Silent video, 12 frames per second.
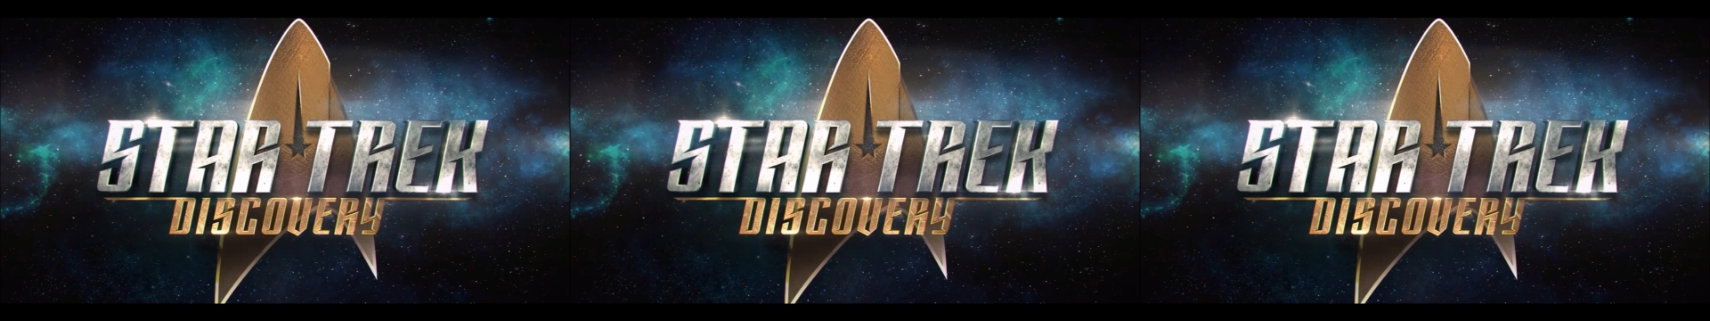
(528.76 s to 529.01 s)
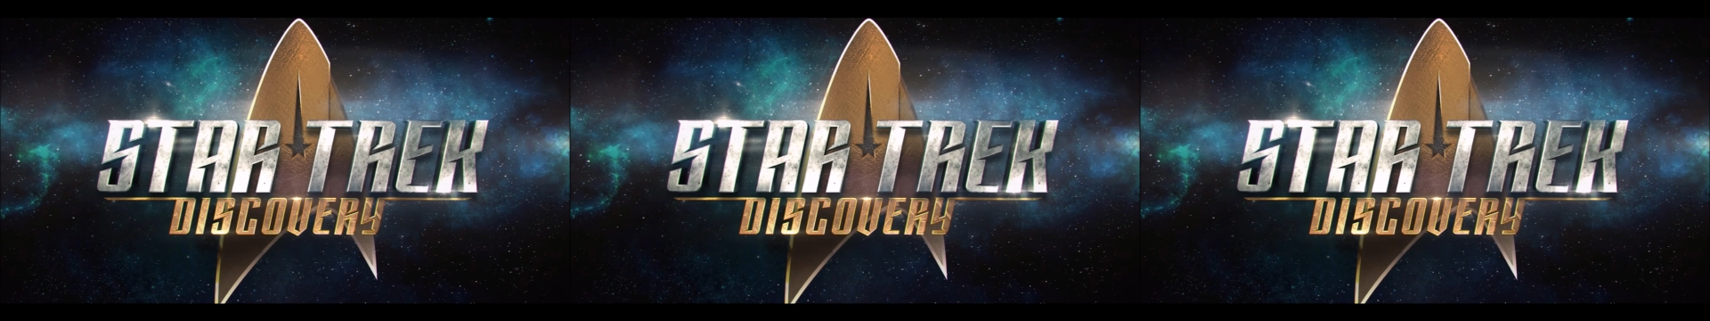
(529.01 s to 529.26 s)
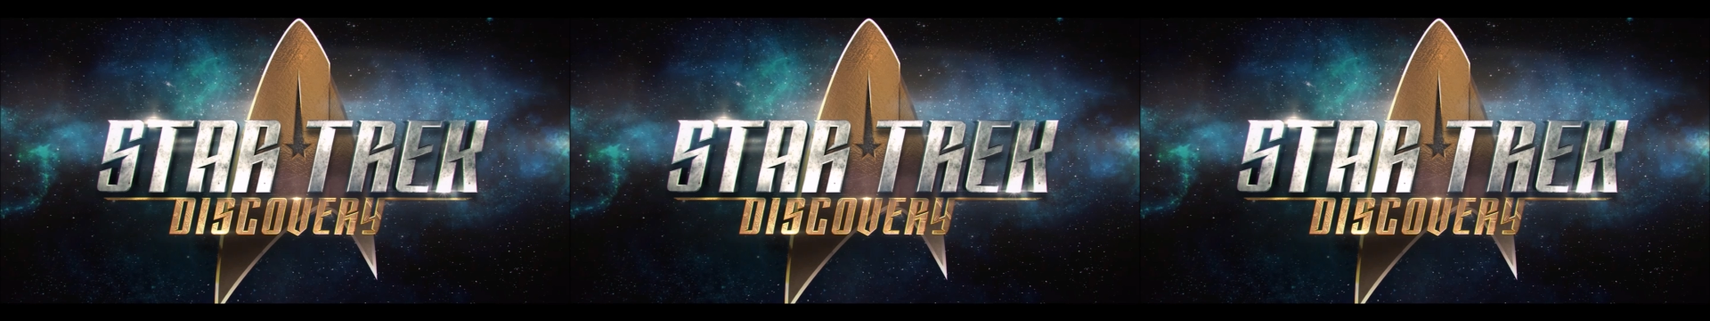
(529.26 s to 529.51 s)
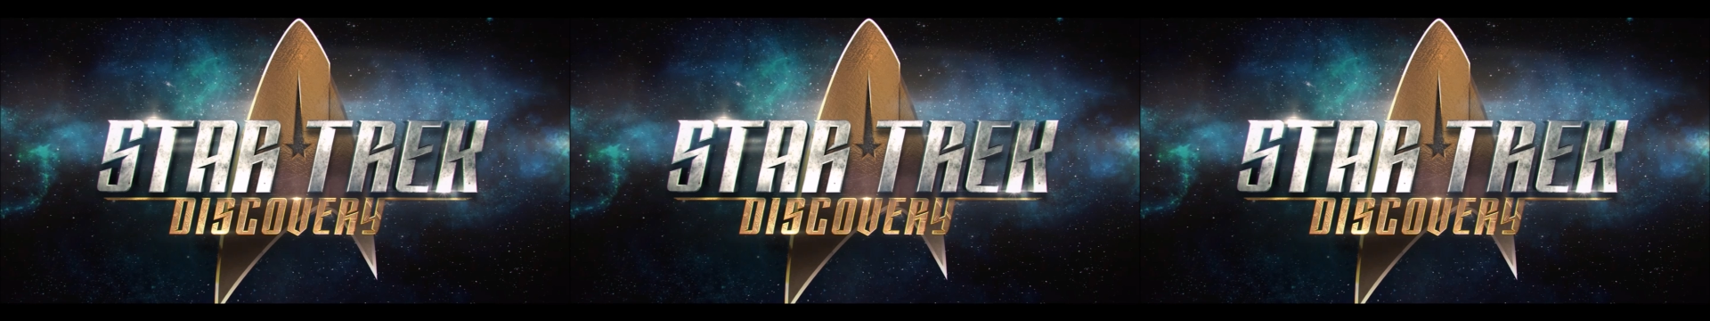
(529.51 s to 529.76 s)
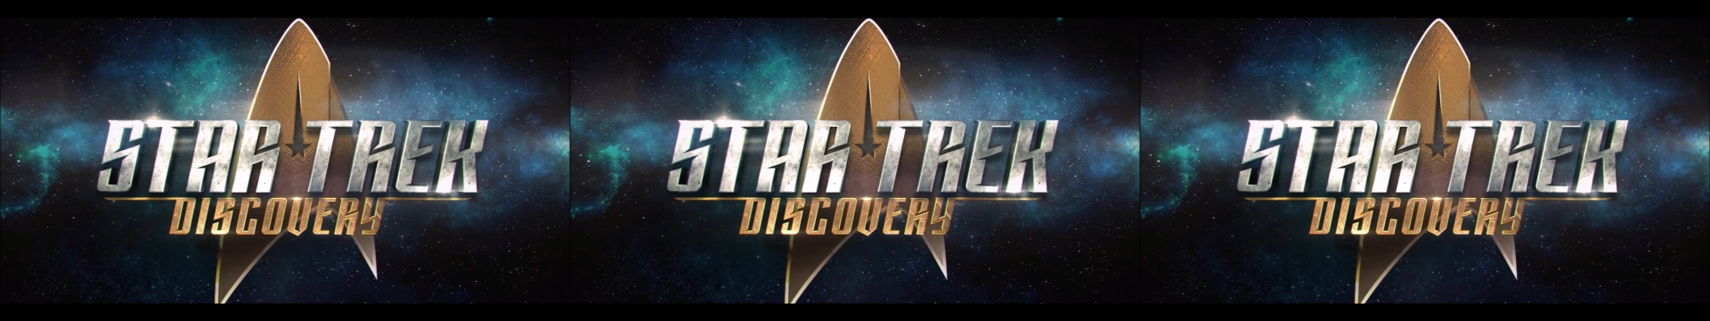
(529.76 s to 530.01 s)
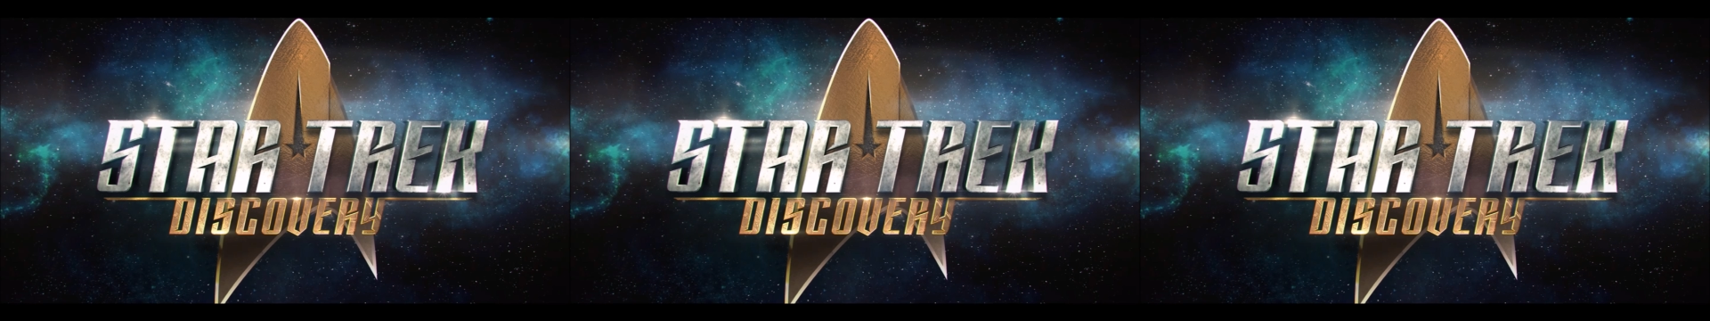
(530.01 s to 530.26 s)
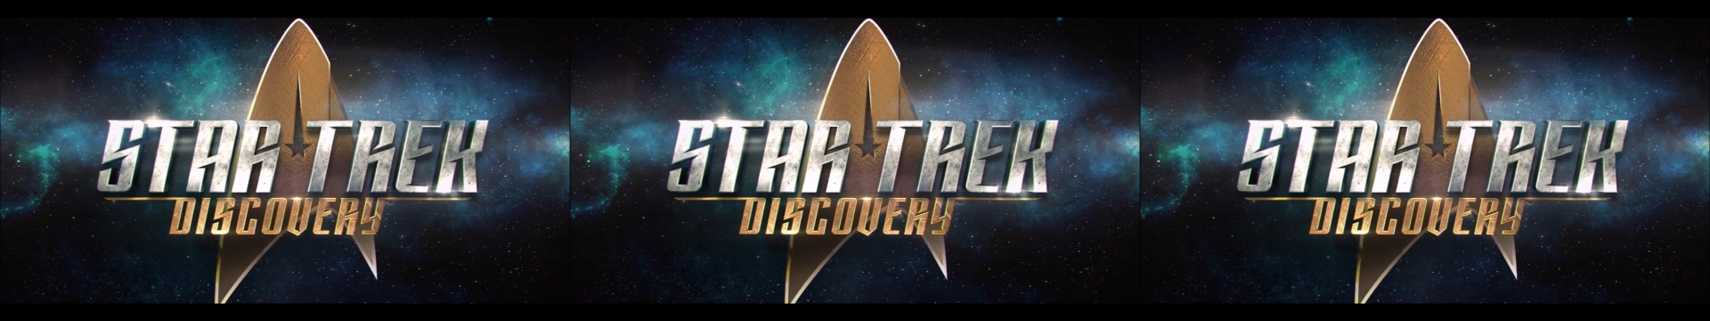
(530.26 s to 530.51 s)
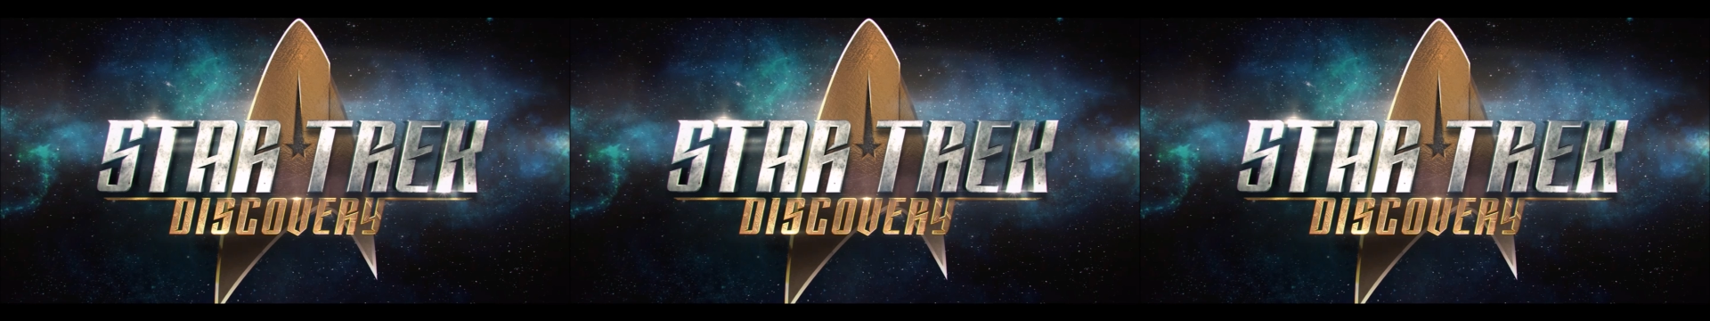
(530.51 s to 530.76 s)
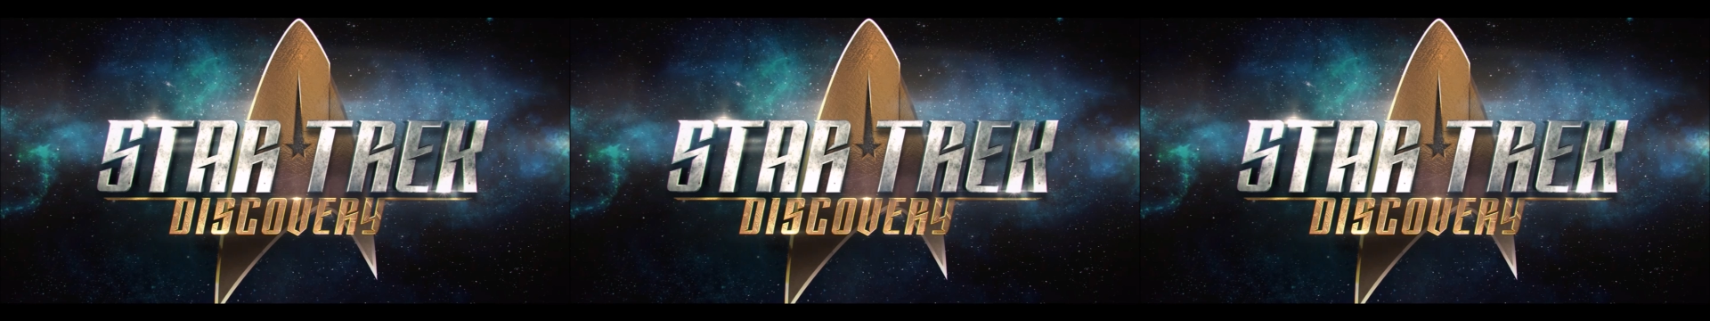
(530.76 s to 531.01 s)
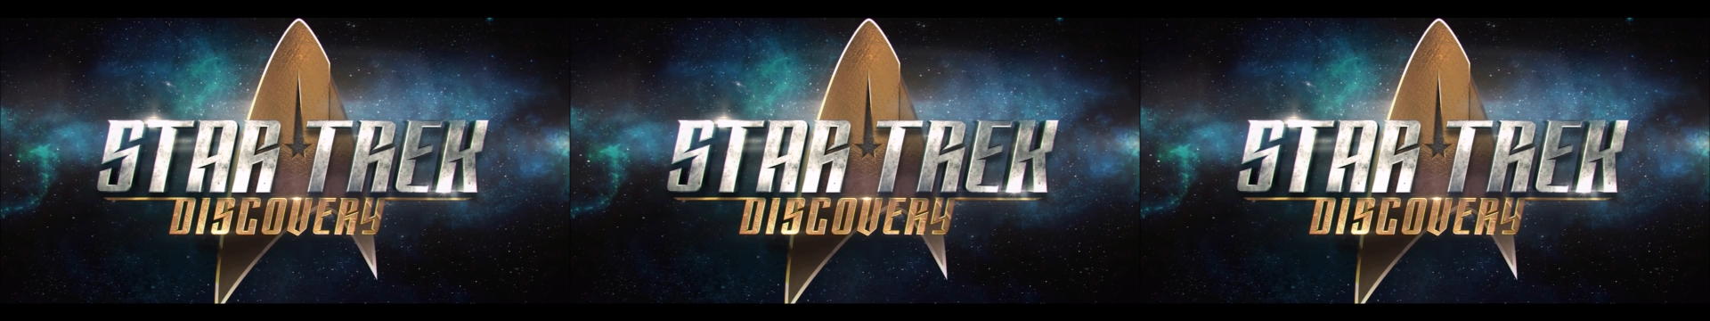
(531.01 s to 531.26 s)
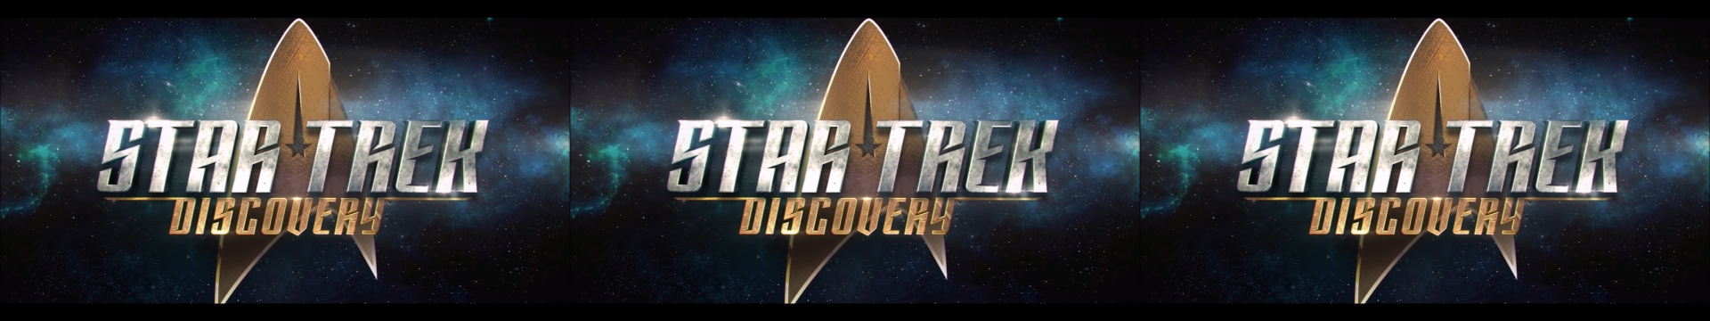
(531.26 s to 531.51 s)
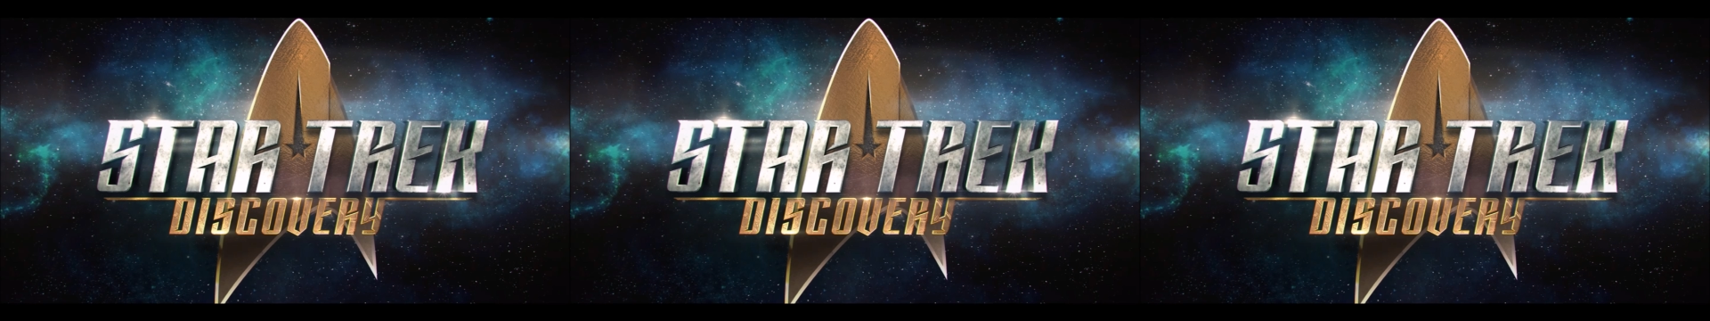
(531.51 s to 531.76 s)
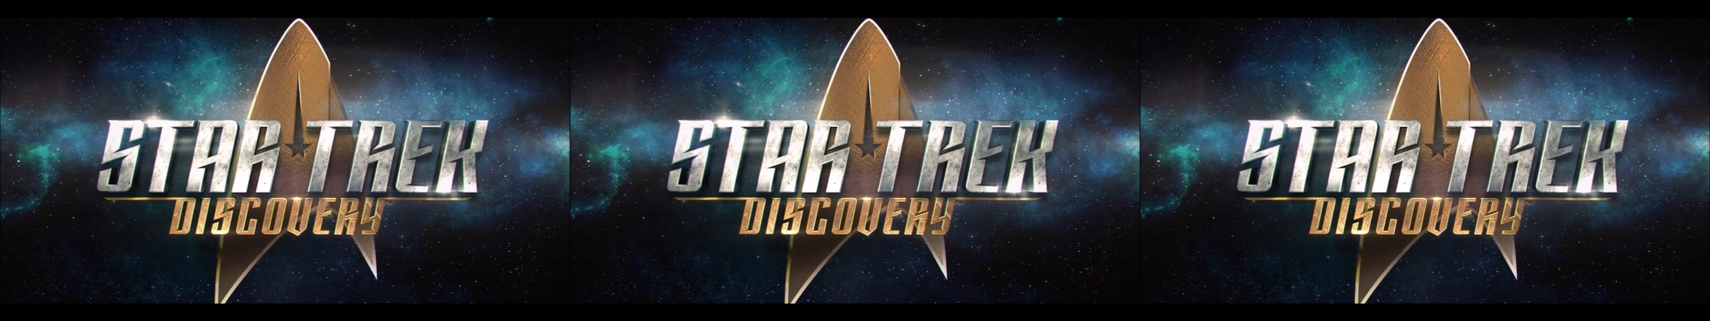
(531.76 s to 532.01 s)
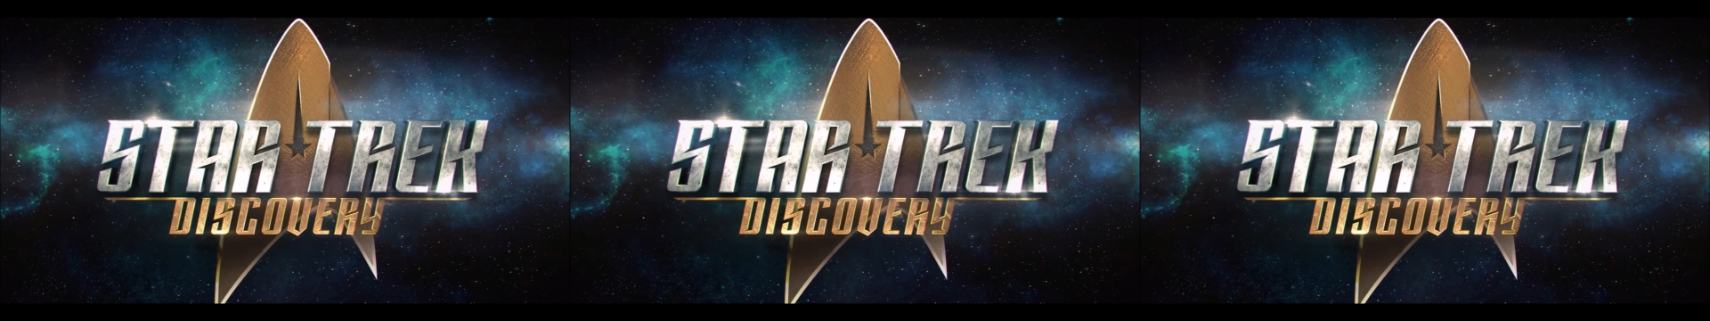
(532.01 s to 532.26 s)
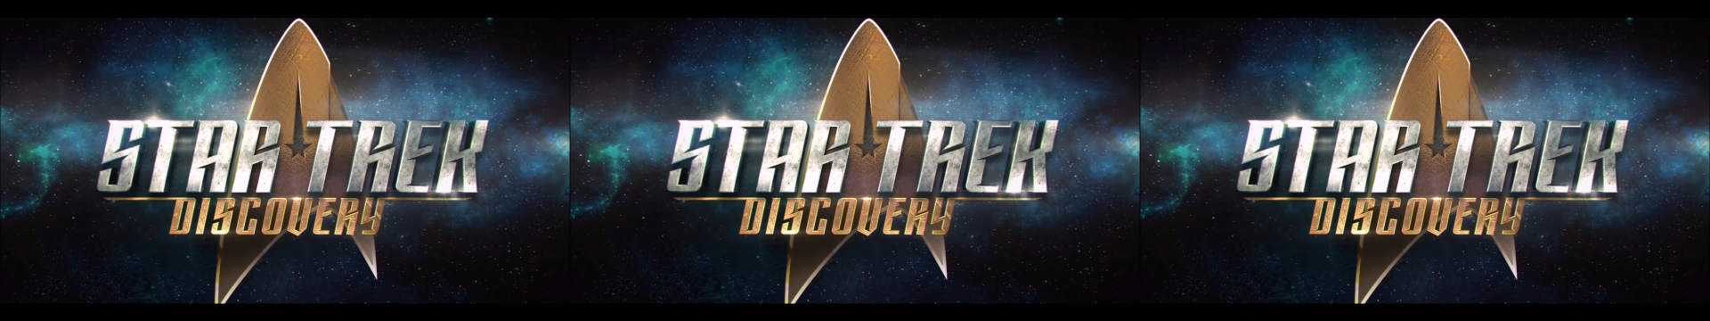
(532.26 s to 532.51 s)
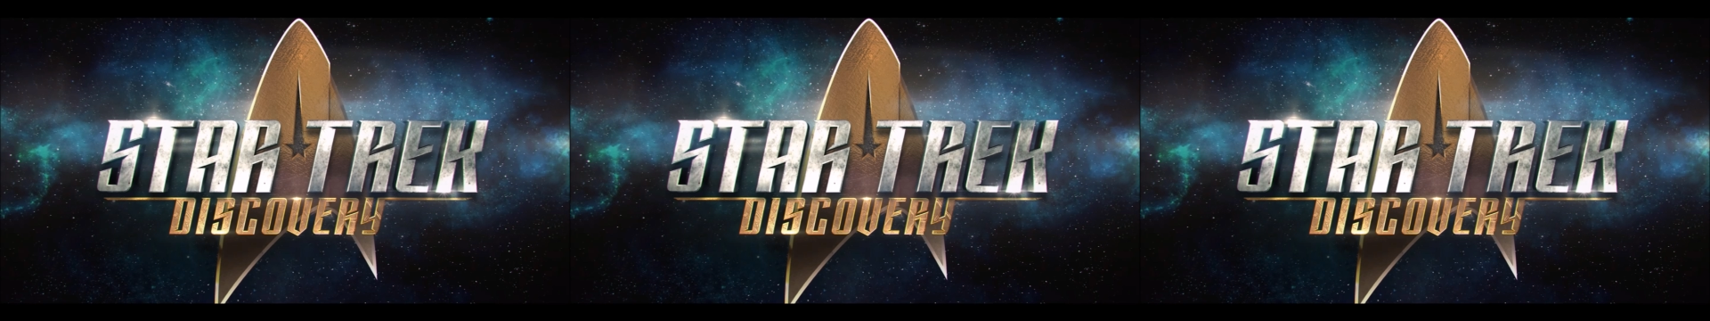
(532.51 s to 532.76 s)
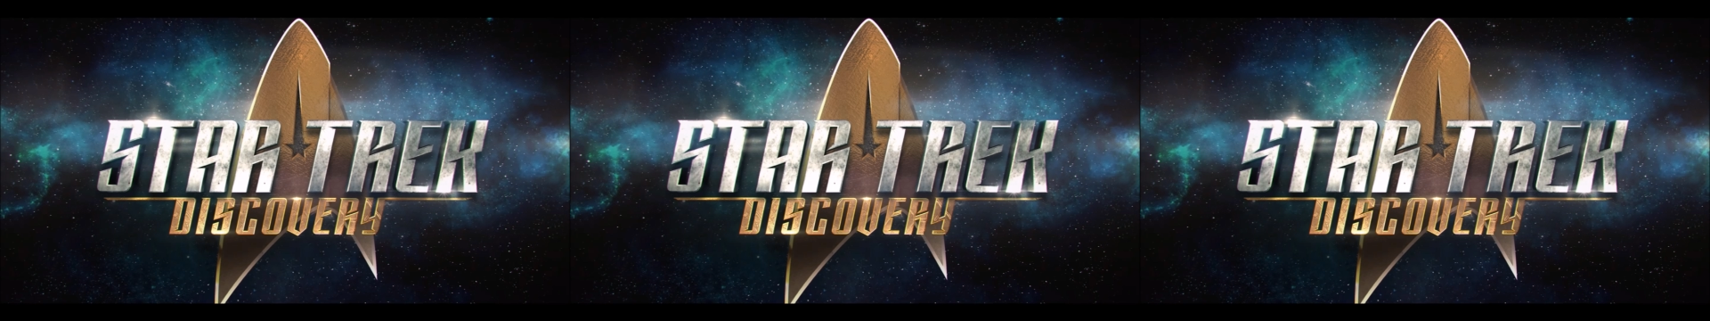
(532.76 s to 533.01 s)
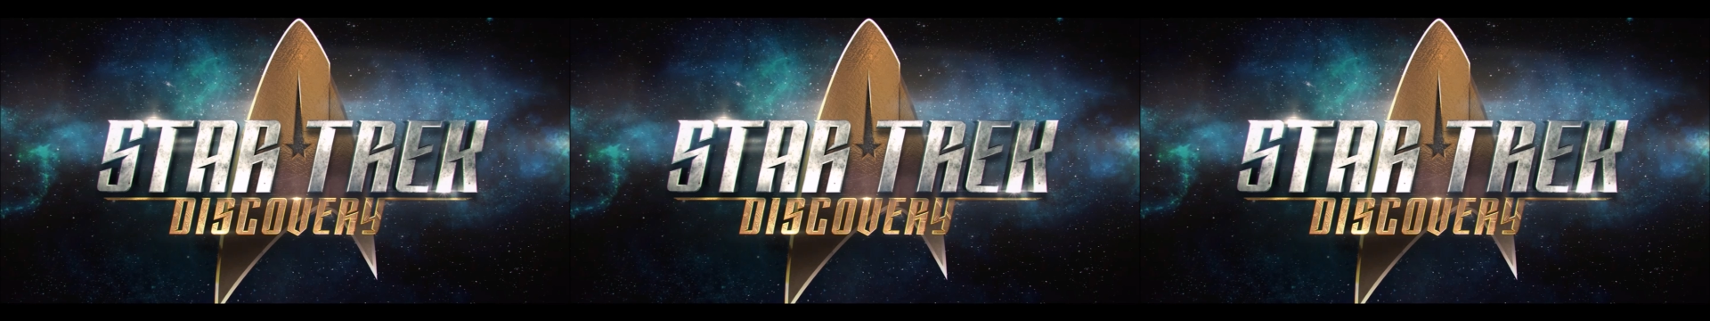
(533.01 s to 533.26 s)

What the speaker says: [unreadable: no face in view]